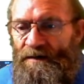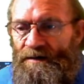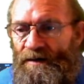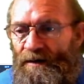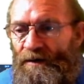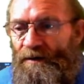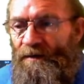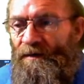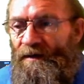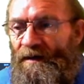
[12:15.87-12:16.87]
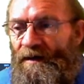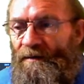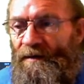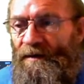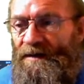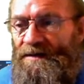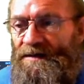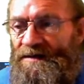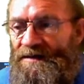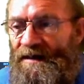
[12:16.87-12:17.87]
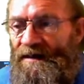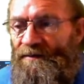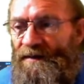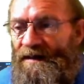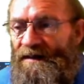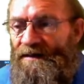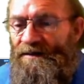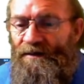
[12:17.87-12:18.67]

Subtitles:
so I'm gonna just save that.